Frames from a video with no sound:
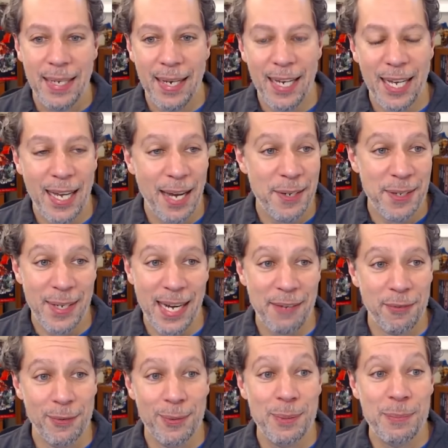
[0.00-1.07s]
how you can
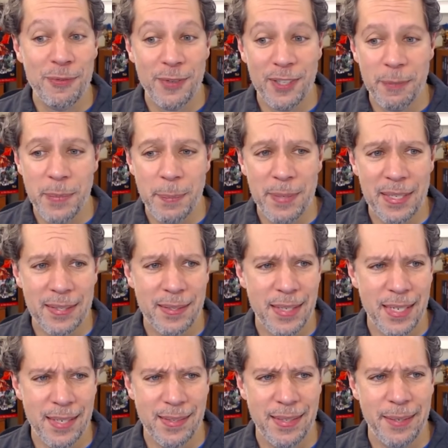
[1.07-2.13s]
have a room full of mimics.
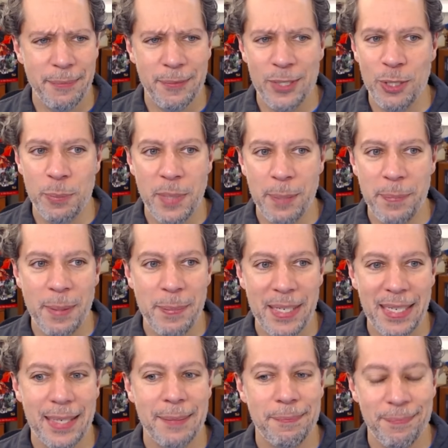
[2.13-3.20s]
Is the room a
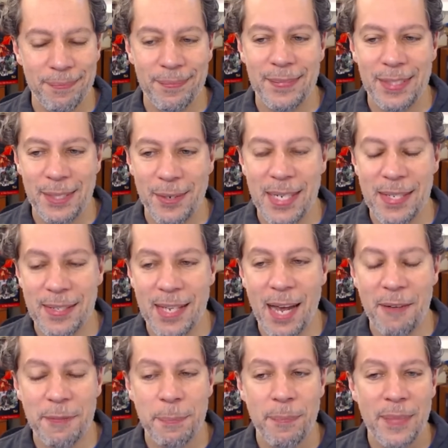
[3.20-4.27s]
mimic? Great
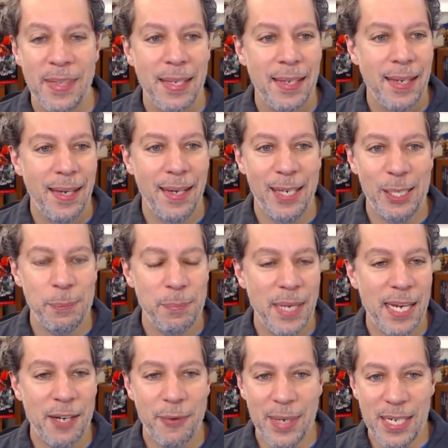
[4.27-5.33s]
stuff.
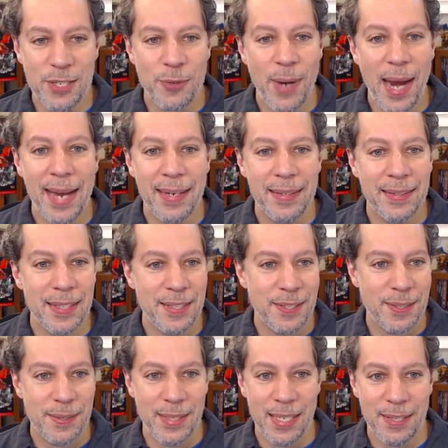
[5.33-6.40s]
A green dragon
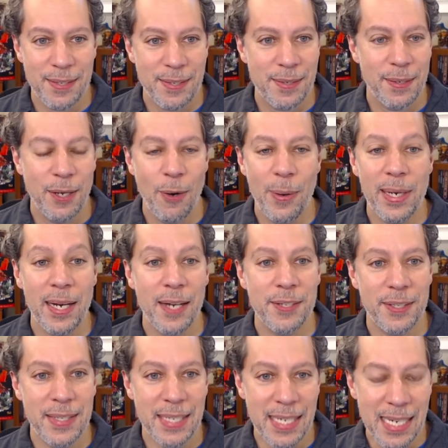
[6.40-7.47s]
that's going
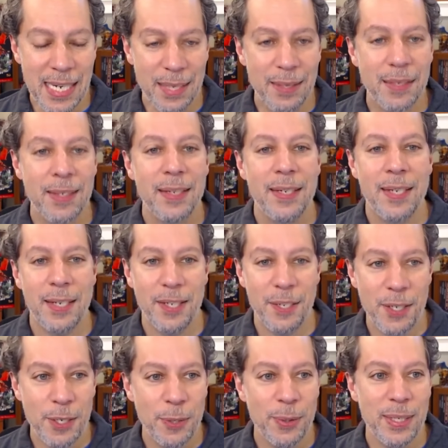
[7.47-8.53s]
underneath a
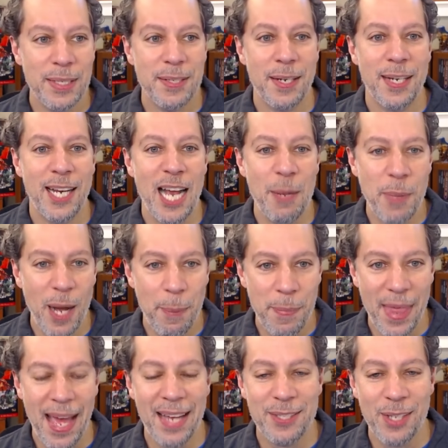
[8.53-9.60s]
canoe and is going to come up.
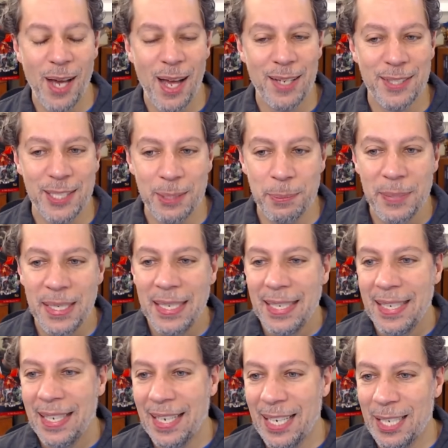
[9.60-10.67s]
That's awesome.
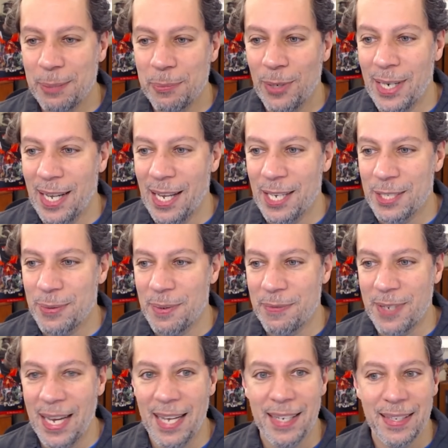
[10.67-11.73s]
What else?
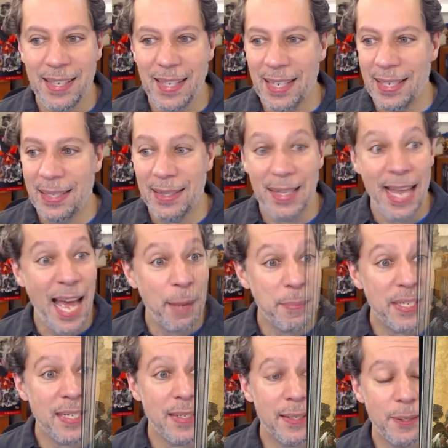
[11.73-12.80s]
We've got
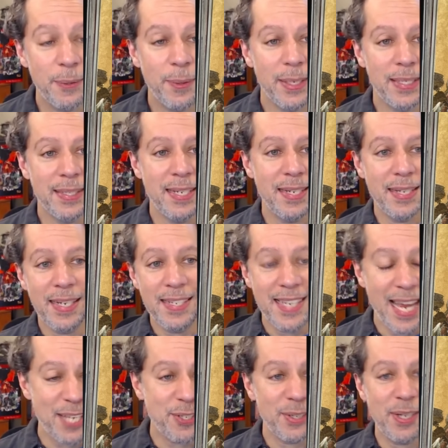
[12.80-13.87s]
Lamia, who are in a
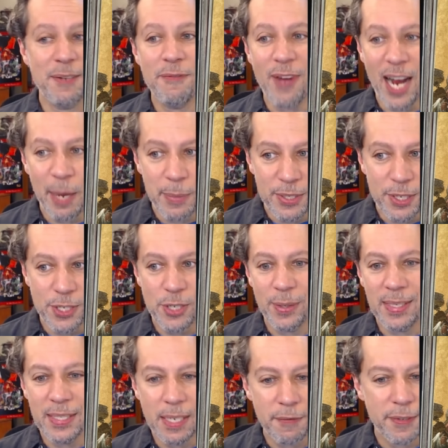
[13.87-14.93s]
desert environment, just
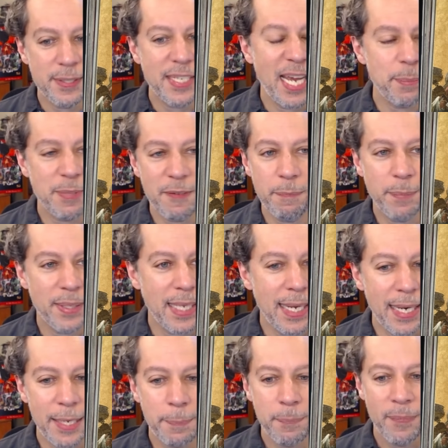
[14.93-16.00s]
showing different types of
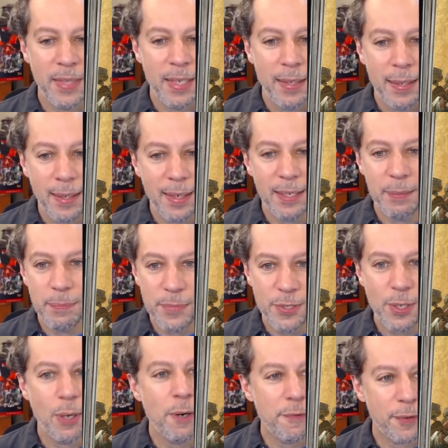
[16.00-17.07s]
play.
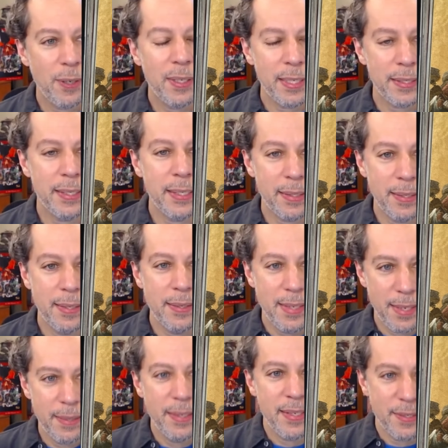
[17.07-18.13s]
So overall, I think
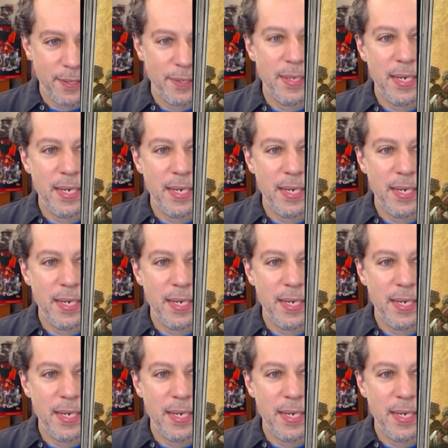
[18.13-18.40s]
this